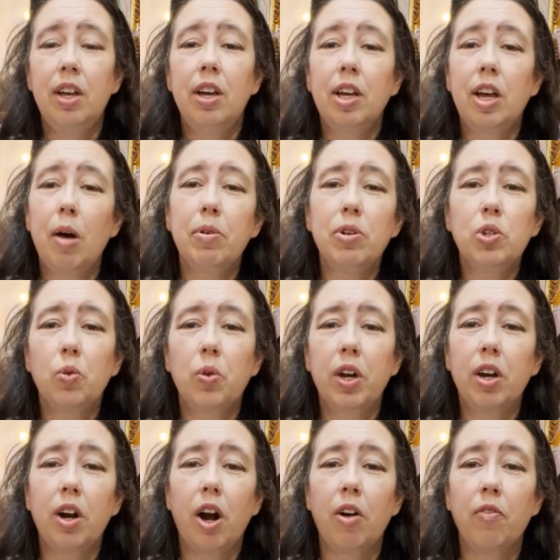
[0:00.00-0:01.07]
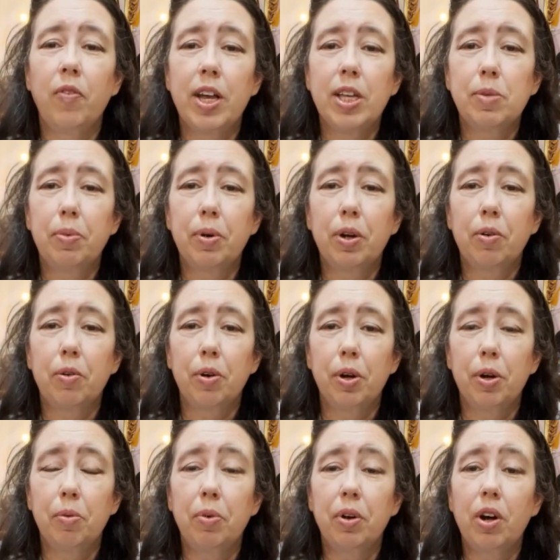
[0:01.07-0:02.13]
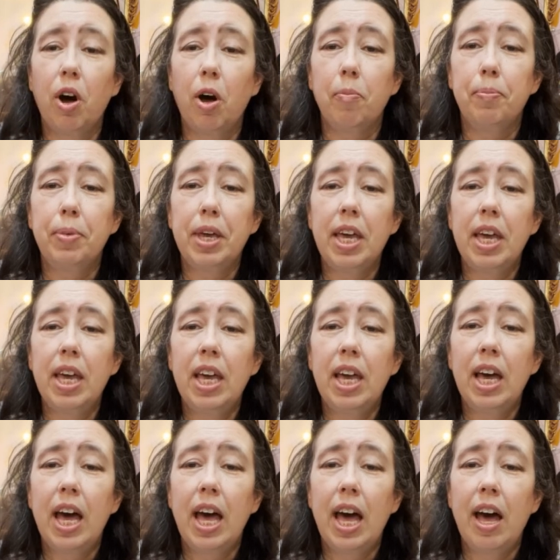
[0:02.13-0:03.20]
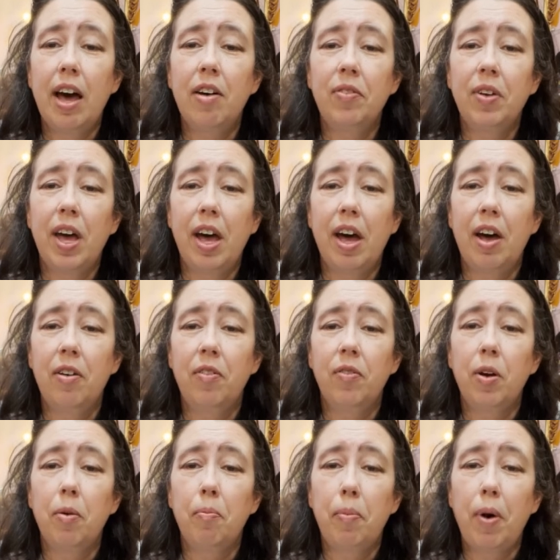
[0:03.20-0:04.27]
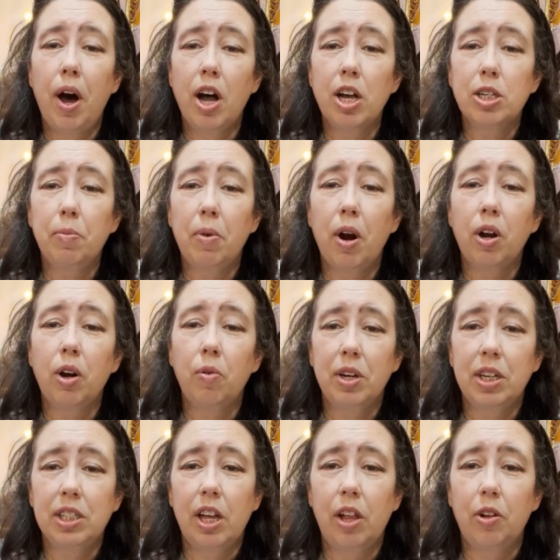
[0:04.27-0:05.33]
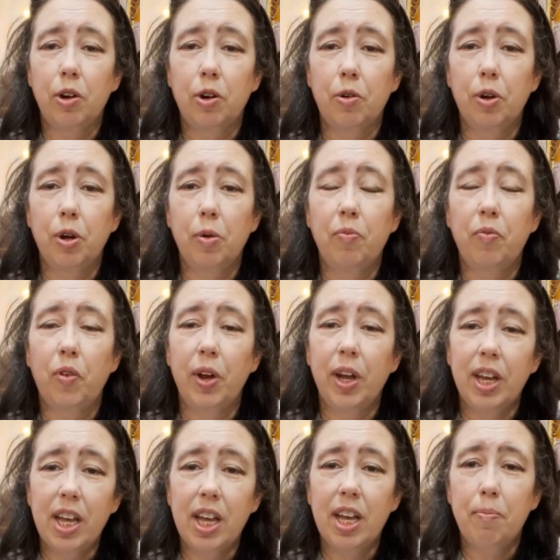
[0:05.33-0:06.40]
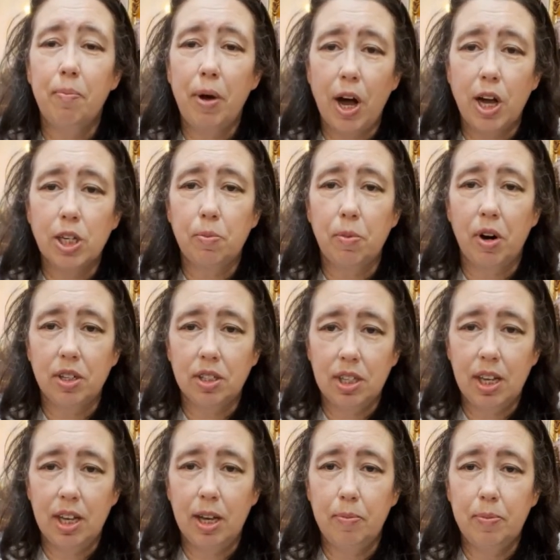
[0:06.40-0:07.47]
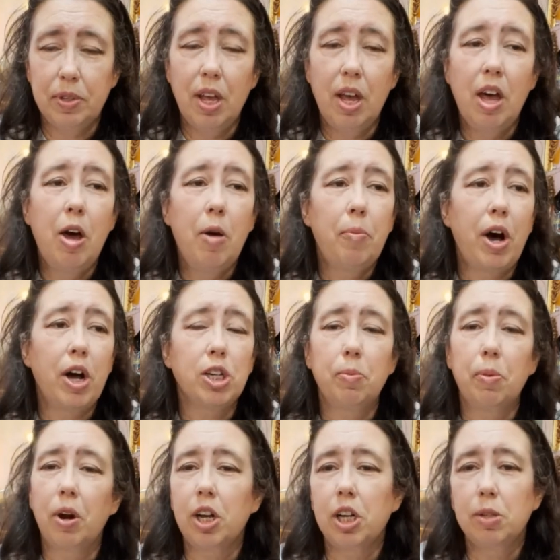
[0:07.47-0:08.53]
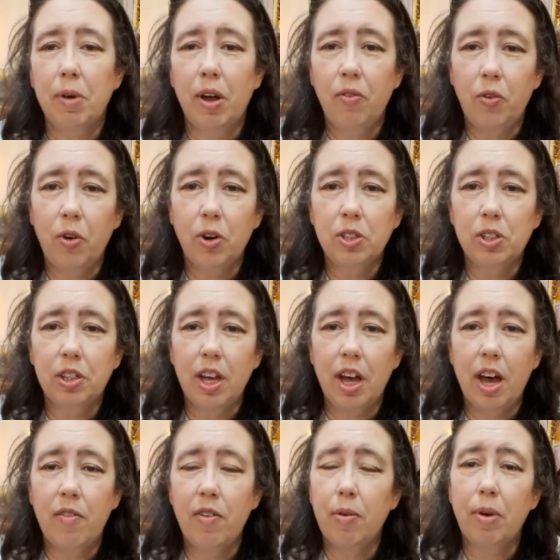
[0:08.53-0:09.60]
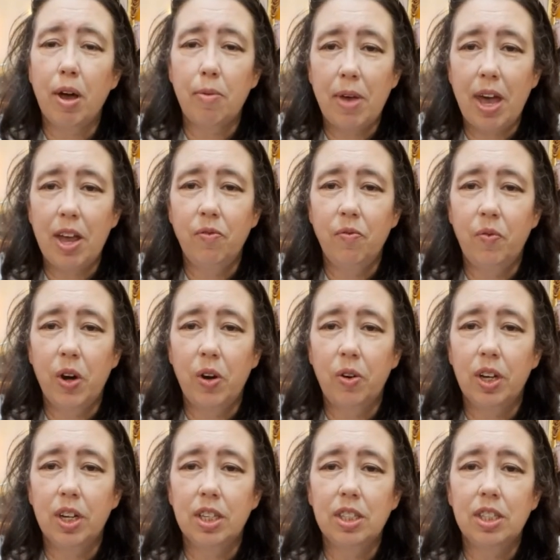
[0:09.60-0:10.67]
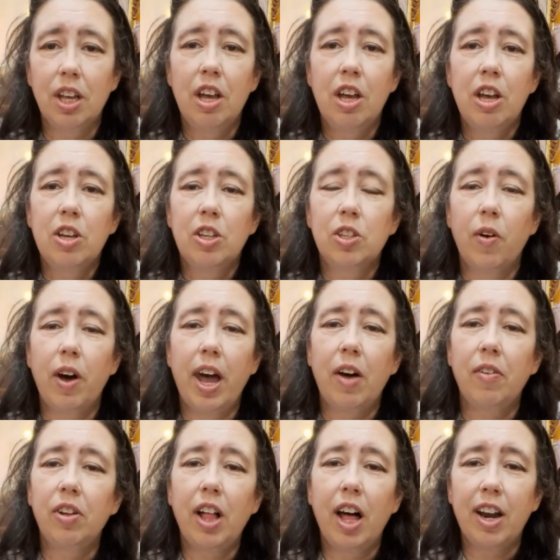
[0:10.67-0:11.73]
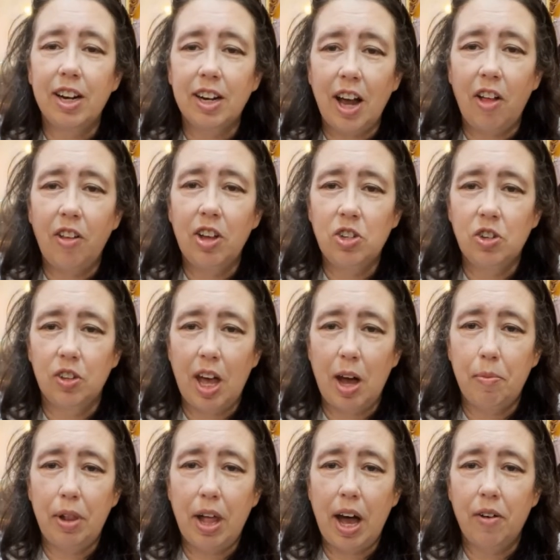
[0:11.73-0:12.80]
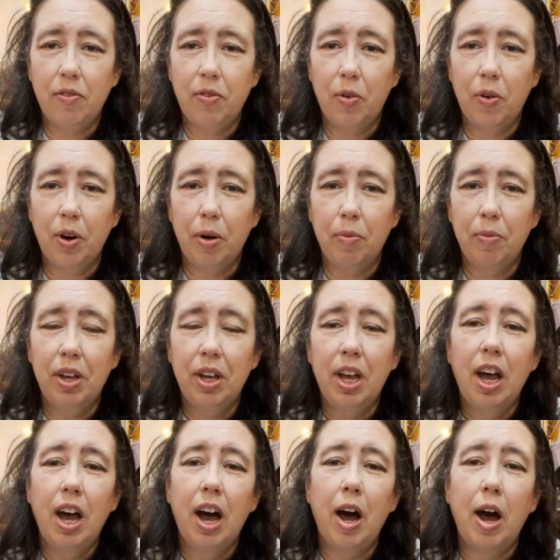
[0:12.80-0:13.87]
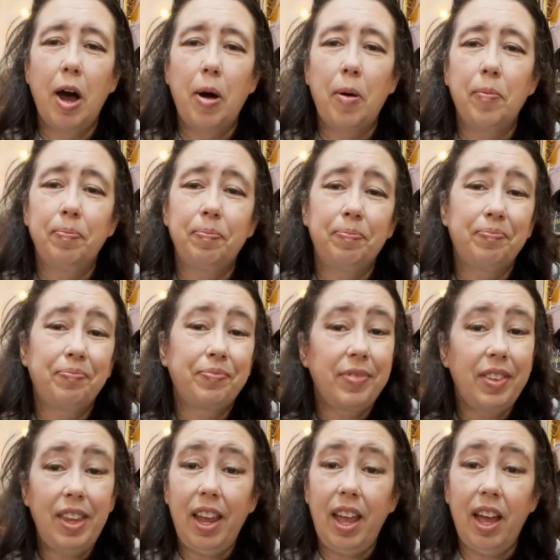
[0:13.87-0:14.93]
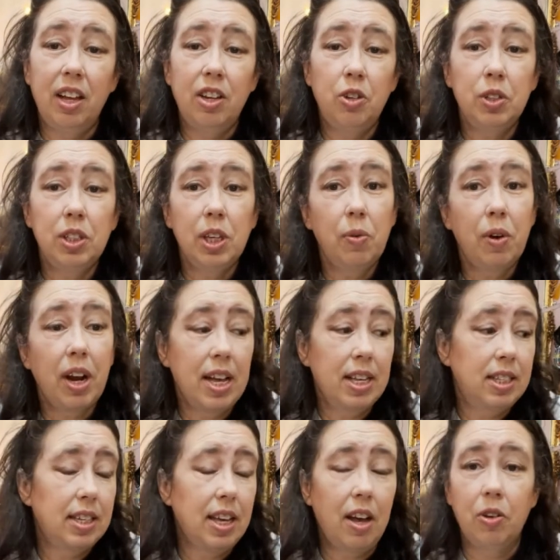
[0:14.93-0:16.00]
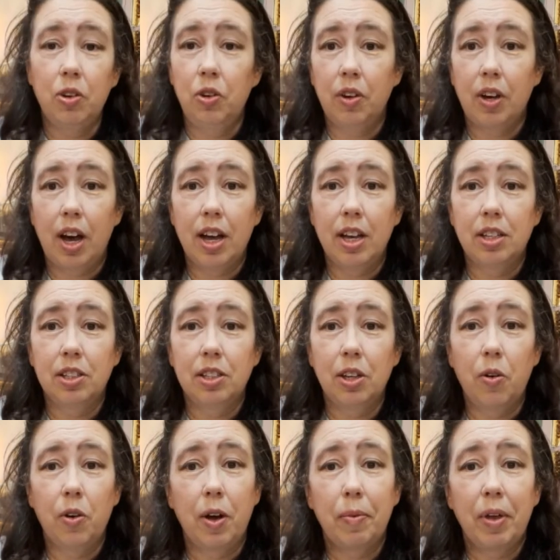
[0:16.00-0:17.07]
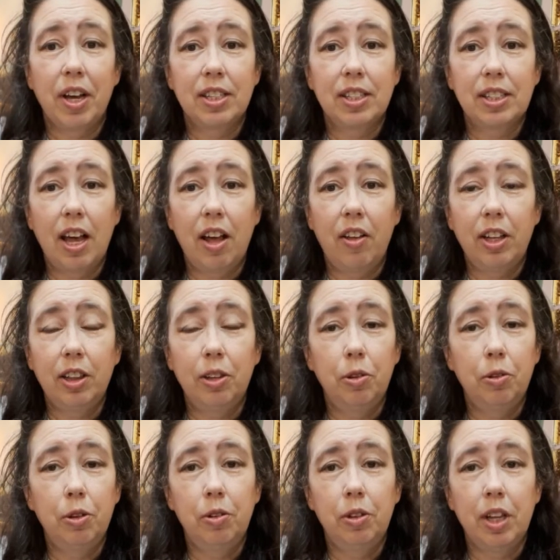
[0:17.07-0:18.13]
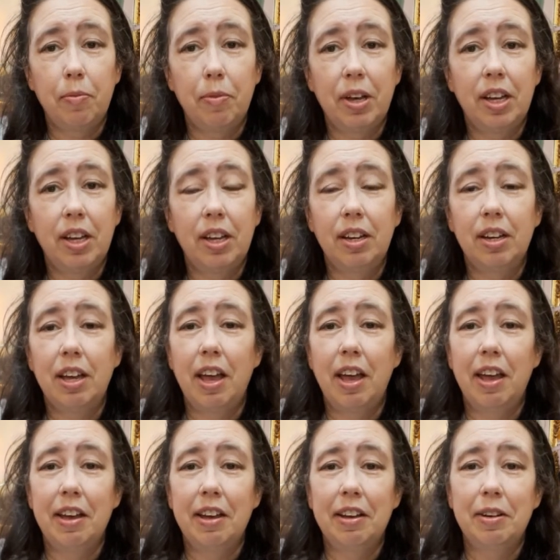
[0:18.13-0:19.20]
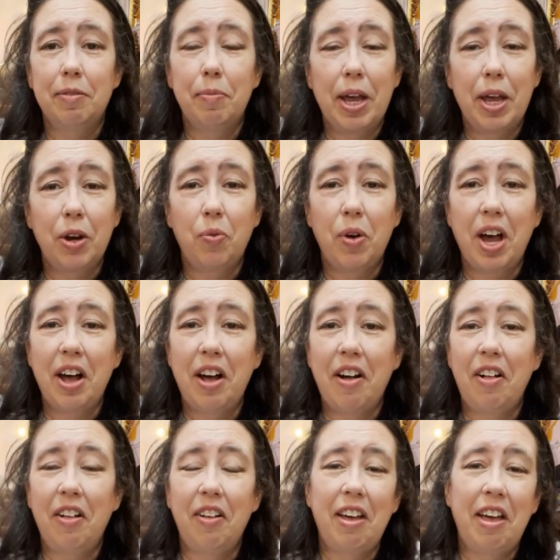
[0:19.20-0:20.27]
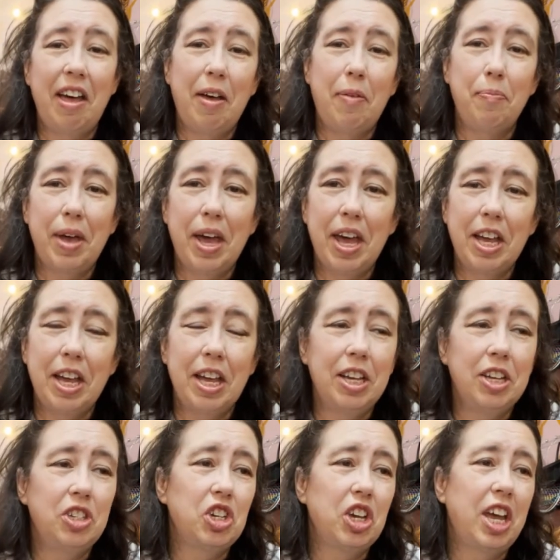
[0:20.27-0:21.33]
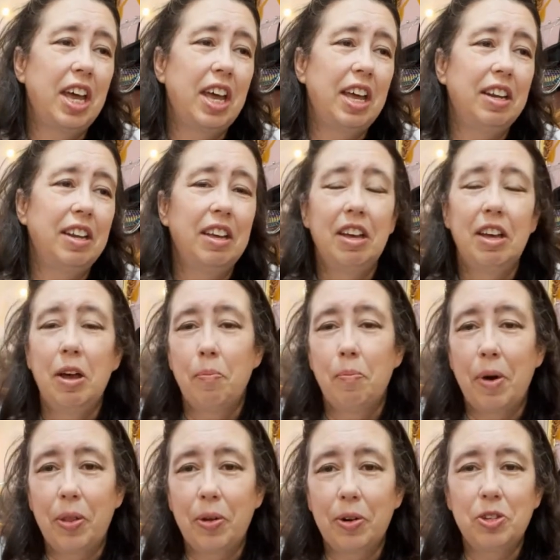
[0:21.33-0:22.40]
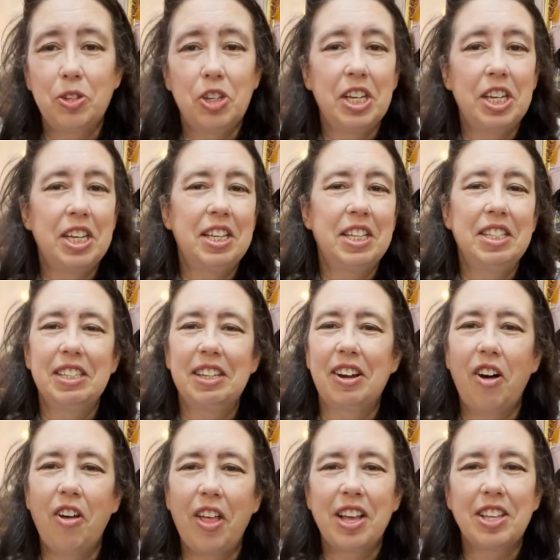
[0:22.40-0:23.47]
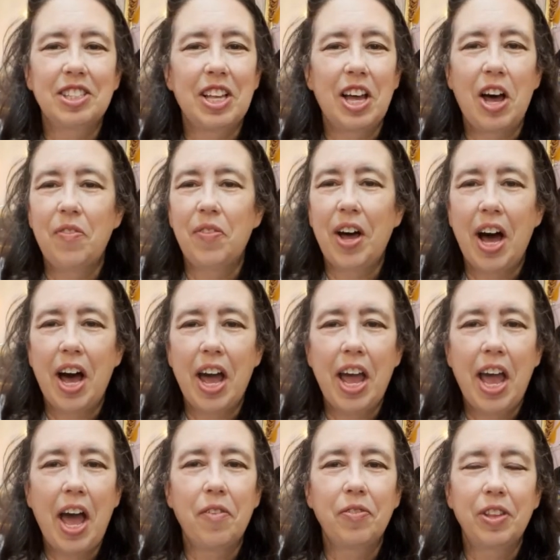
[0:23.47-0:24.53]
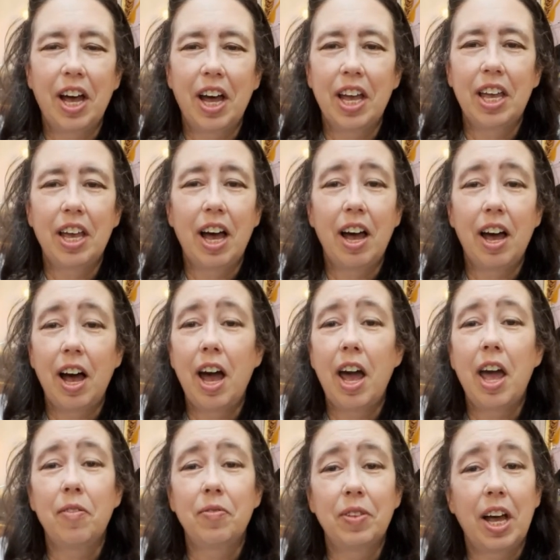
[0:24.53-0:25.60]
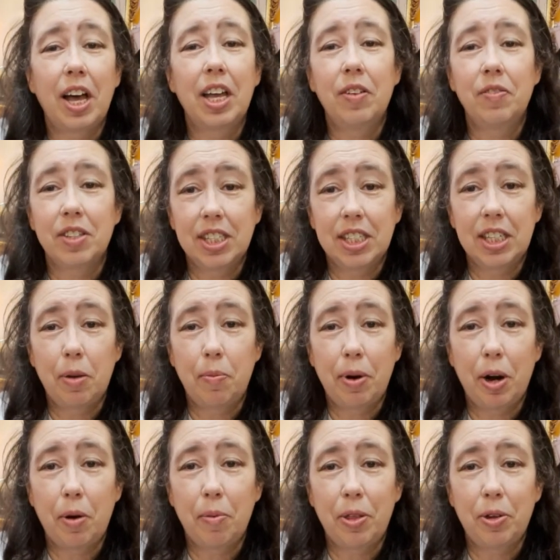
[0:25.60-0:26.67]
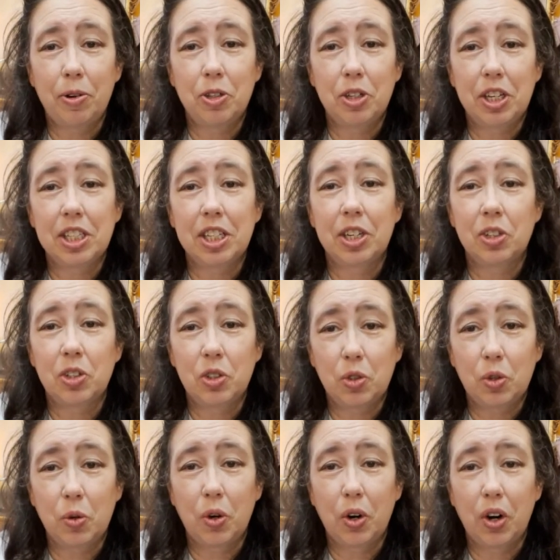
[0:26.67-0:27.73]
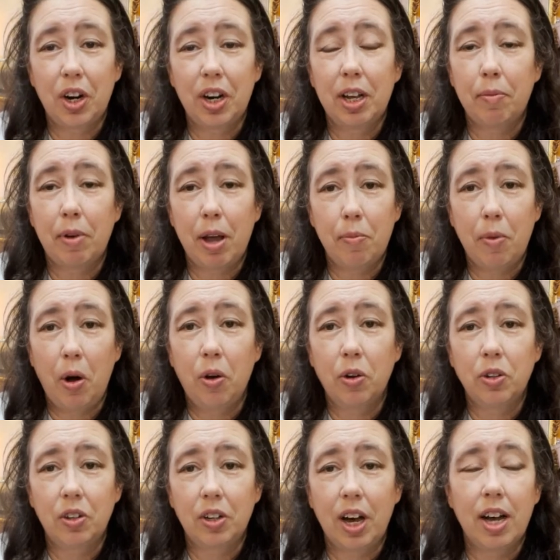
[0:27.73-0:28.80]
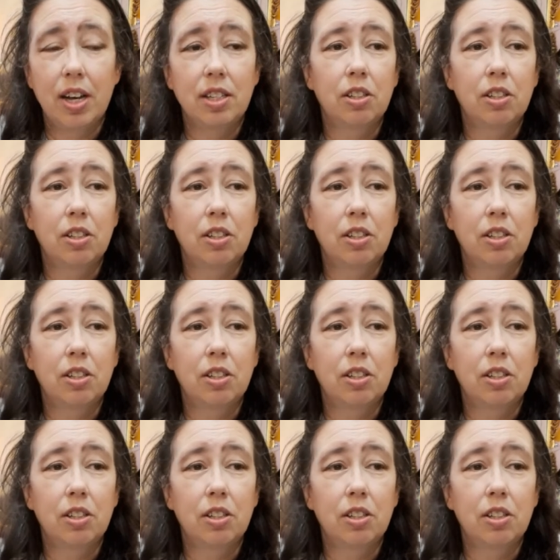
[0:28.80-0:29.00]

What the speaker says: Come and join our Facebook group called PFF, Poshmark Reseller Group, for any Poshmark tips. Poshmark is my first love and my main focus, so I have a lot of knowledge on that platform. And you see what I sell, you guys. So I'm not selling Lululemon and Madewell and Paige and Mother Jeans and all that stuff. I have not even seen a pair of Mother Jeans in a store in my mall, you guys.